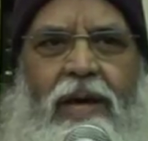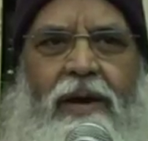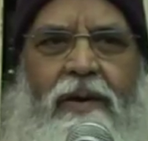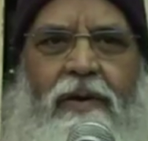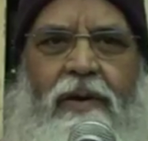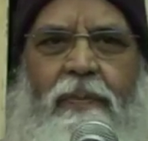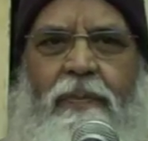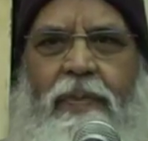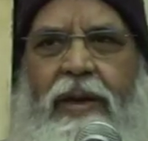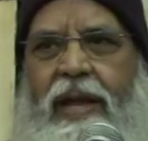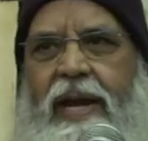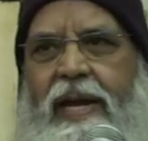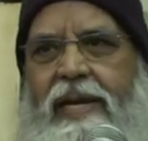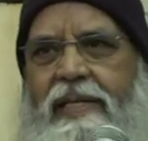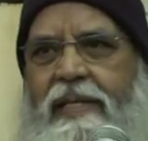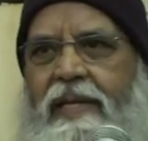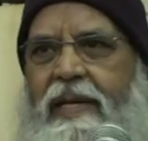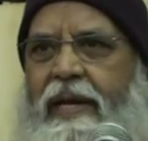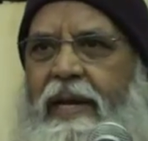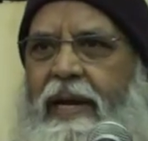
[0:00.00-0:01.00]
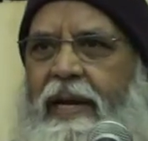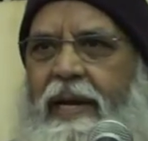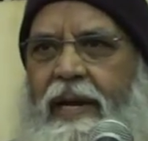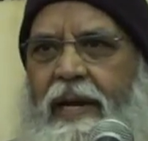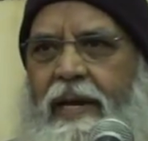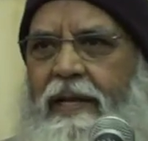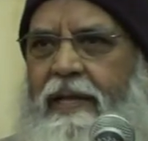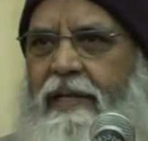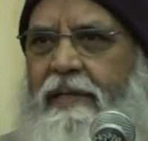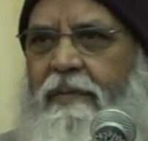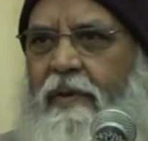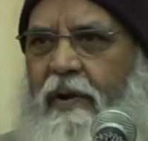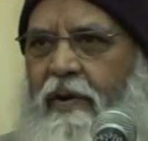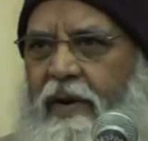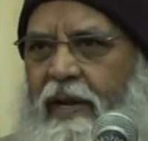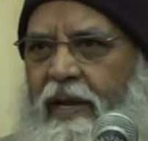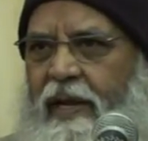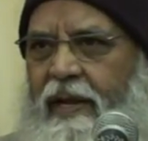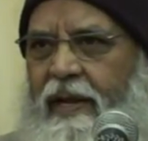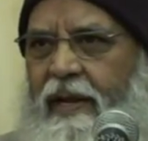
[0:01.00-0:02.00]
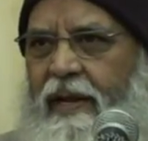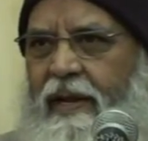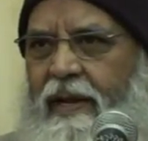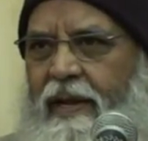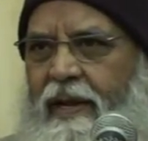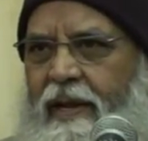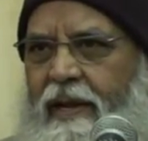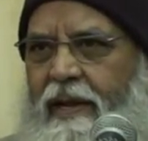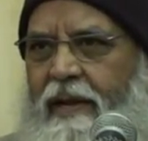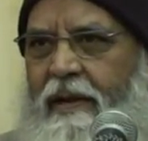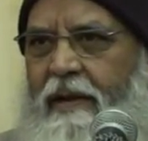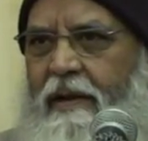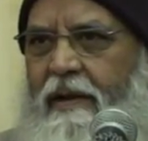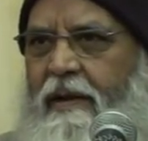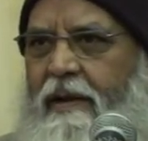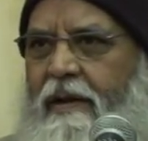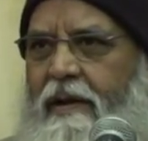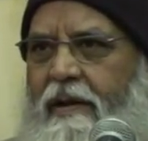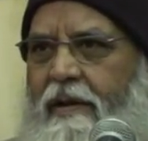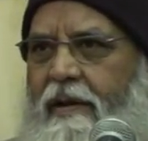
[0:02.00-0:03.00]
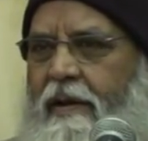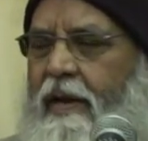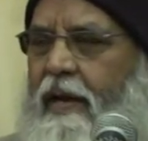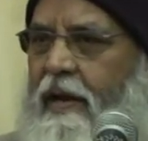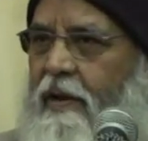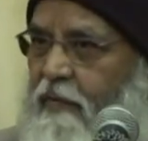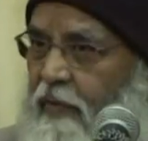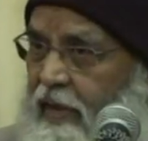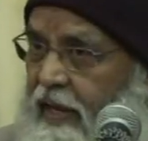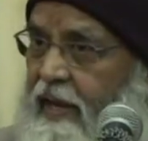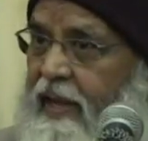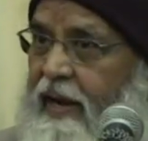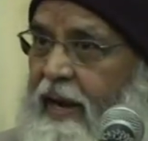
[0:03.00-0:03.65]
Our parents created this body. Did we